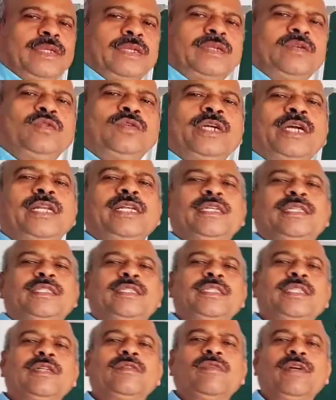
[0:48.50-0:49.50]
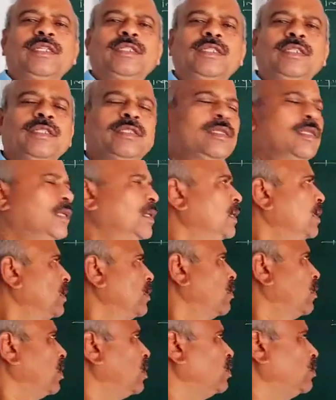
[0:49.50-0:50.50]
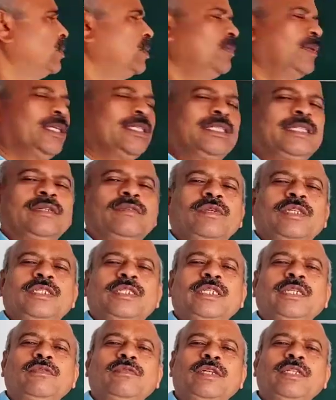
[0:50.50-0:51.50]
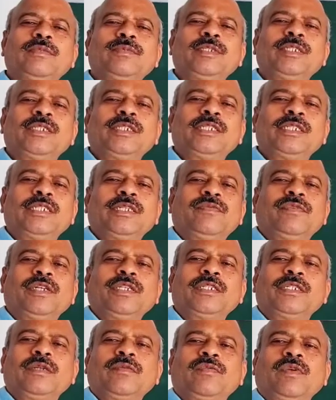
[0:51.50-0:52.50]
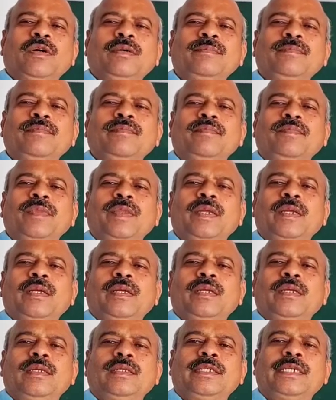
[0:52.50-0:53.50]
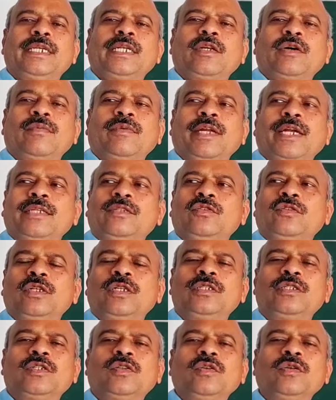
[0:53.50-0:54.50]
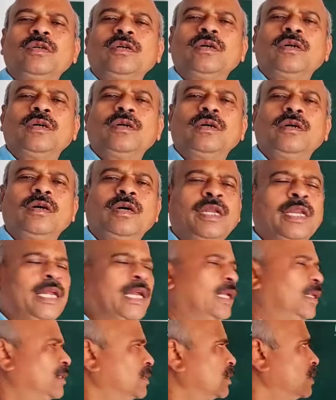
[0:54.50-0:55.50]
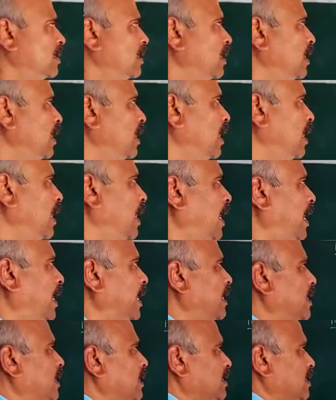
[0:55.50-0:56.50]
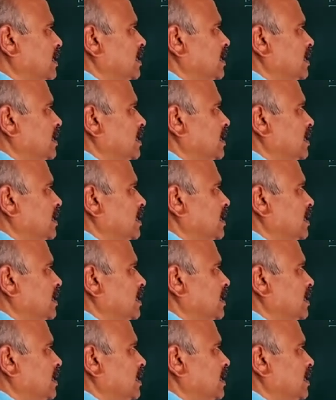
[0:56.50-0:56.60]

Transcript: UN is sequence. What do you mean by sequence? Sequence means it is a function from set of naturals to reals, and